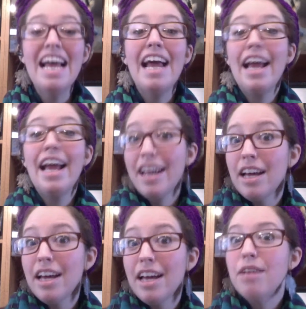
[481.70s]
and
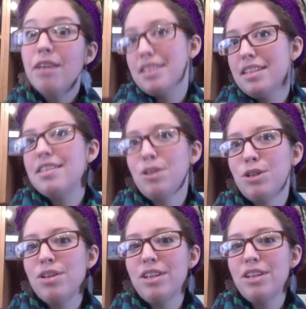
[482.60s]
because
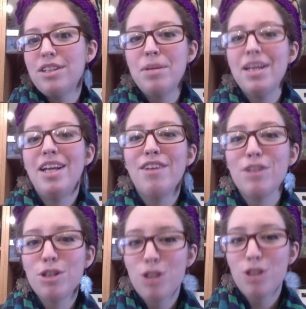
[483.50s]
it's the beginning of your
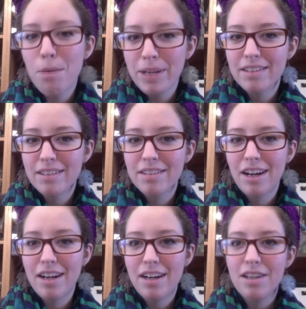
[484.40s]
shopping
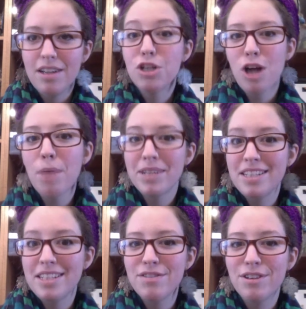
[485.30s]

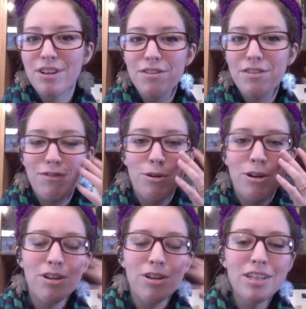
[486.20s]
season for
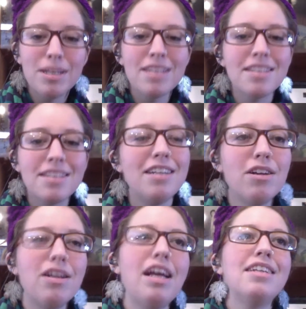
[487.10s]
Christmas,
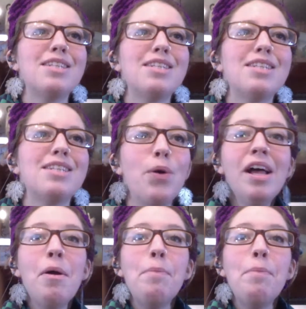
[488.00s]
and so
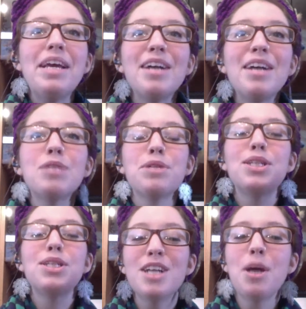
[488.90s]
because there
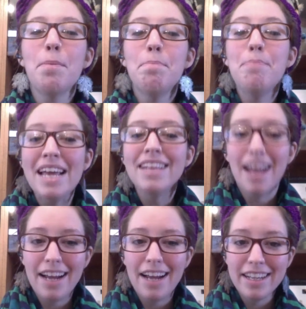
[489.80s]
was such a
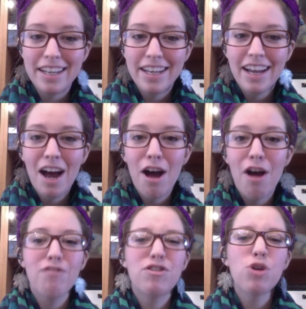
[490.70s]
melee
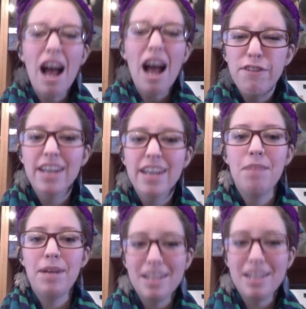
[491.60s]
of traffic and
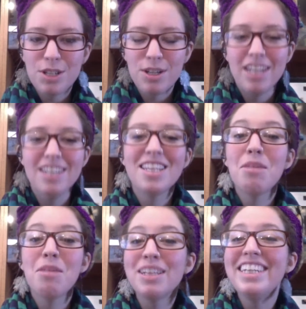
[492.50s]
pedestrians that the
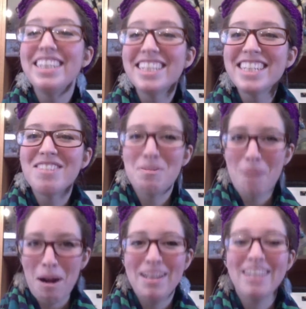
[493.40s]
police
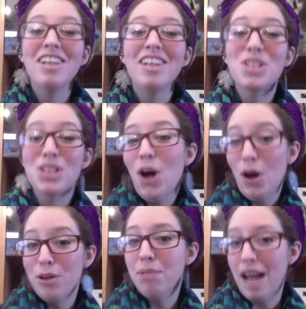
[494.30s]
department called
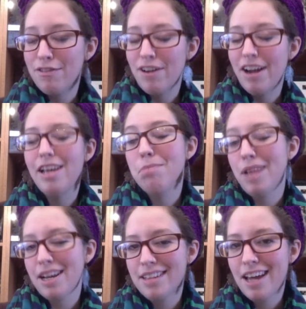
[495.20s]
it Black Friday and Black
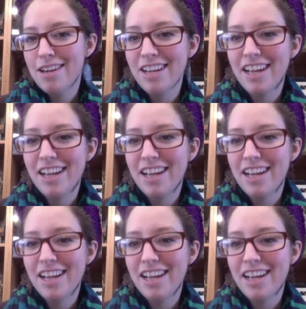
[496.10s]
Saturday.